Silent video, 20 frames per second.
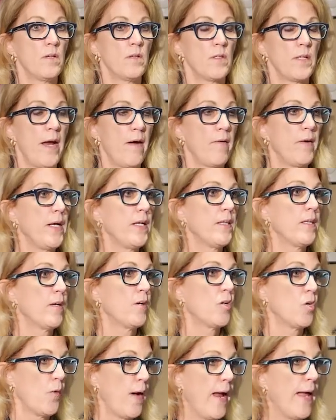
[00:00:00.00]
carrying their
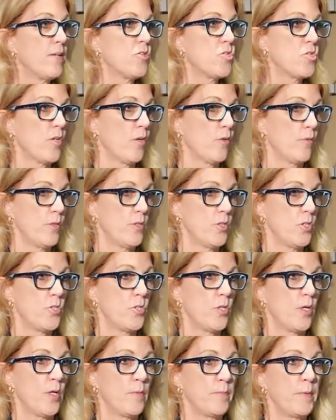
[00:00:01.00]
grandchildren to
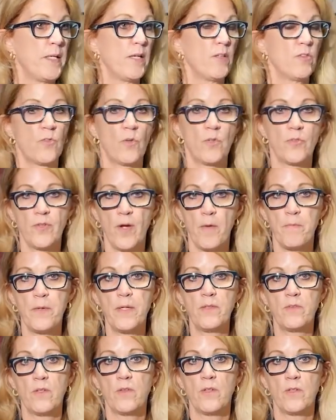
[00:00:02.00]
term because for some
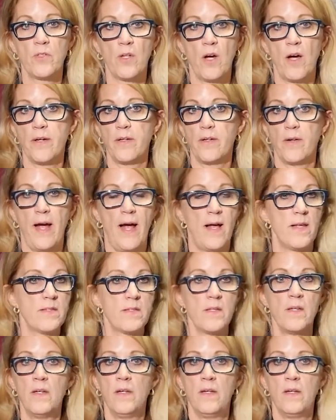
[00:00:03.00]
reason their daughter has